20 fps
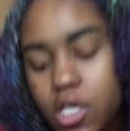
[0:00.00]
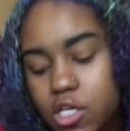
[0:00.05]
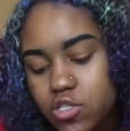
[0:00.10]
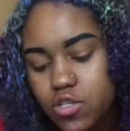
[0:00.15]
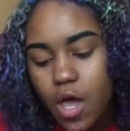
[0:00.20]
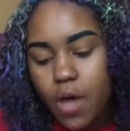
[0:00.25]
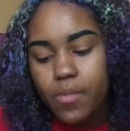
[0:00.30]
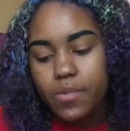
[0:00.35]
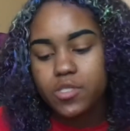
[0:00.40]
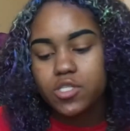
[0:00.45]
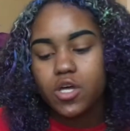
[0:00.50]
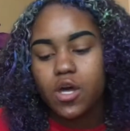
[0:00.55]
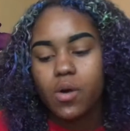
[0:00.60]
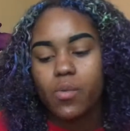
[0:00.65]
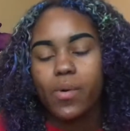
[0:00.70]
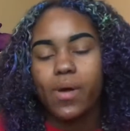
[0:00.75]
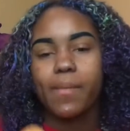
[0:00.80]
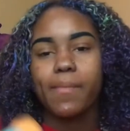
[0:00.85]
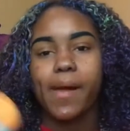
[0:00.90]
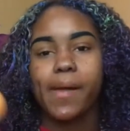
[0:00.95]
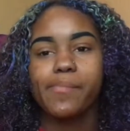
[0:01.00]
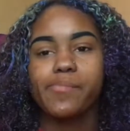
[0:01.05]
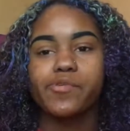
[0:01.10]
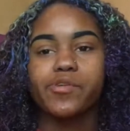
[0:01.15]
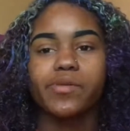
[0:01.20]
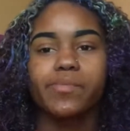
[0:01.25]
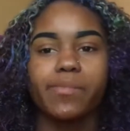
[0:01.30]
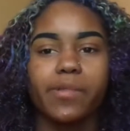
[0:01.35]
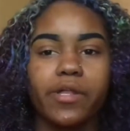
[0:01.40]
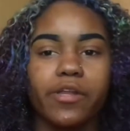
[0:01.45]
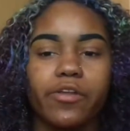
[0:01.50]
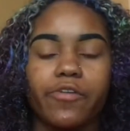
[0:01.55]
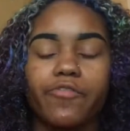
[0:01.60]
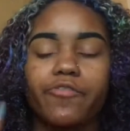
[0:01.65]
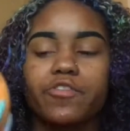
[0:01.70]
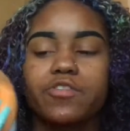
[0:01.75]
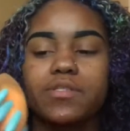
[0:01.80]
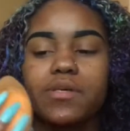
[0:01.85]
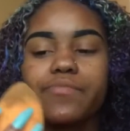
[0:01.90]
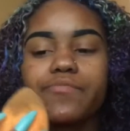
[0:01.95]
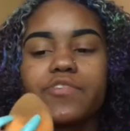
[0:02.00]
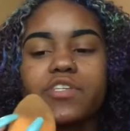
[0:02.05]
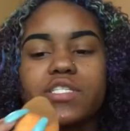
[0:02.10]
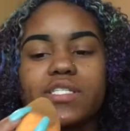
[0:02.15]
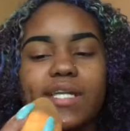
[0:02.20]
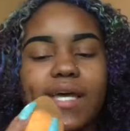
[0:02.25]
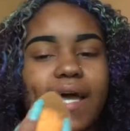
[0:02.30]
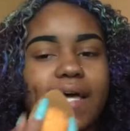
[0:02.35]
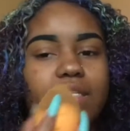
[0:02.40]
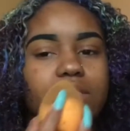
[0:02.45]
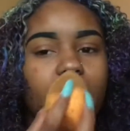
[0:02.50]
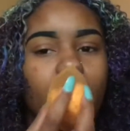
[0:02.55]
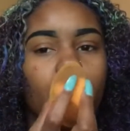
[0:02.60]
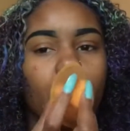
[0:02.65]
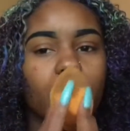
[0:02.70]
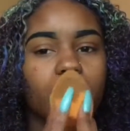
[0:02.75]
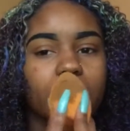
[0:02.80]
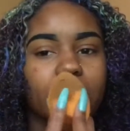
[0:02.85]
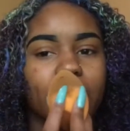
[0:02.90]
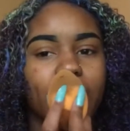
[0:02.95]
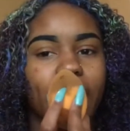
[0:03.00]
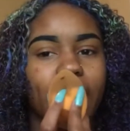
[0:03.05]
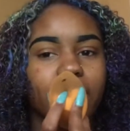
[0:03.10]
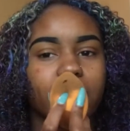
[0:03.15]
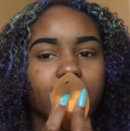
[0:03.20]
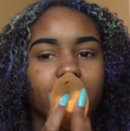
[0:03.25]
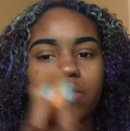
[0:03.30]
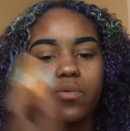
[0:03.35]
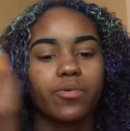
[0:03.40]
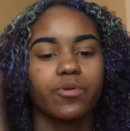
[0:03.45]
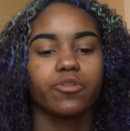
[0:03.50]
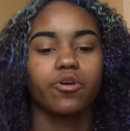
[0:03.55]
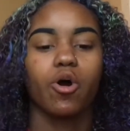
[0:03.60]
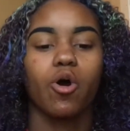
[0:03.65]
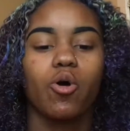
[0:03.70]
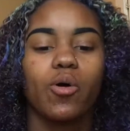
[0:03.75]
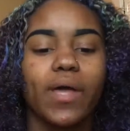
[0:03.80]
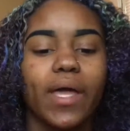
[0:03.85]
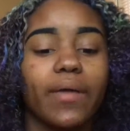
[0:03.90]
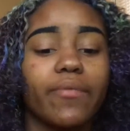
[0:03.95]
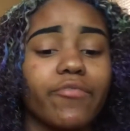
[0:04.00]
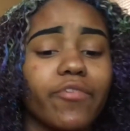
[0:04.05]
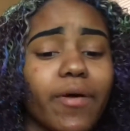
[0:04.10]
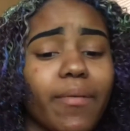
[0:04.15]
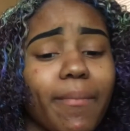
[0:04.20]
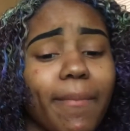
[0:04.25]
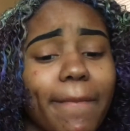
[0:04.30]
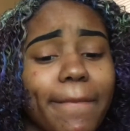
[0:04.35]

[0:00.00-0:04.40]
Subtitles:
So I want to go wet my beauty blender. For some reason it has a hole in it. I don't know where the hole came from.